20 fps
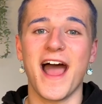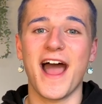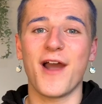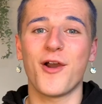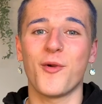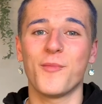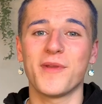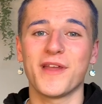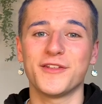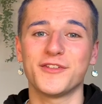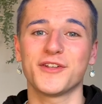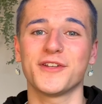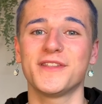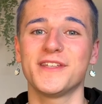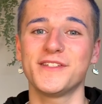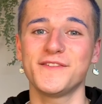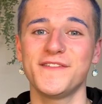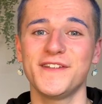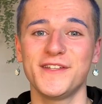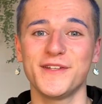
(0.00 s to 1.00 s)
I hope you enjoyed
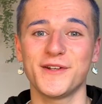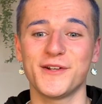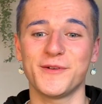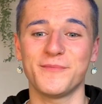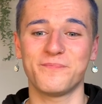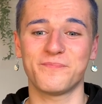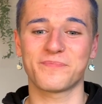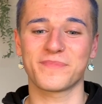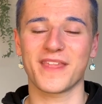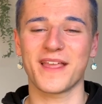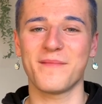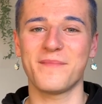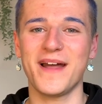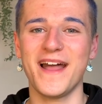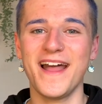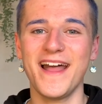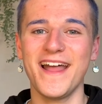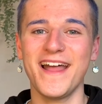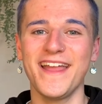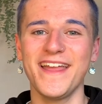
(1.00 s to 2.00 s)
this video.
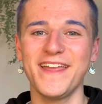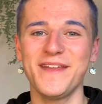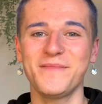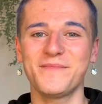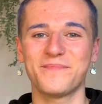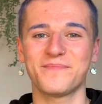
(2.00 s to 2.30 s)
Bye.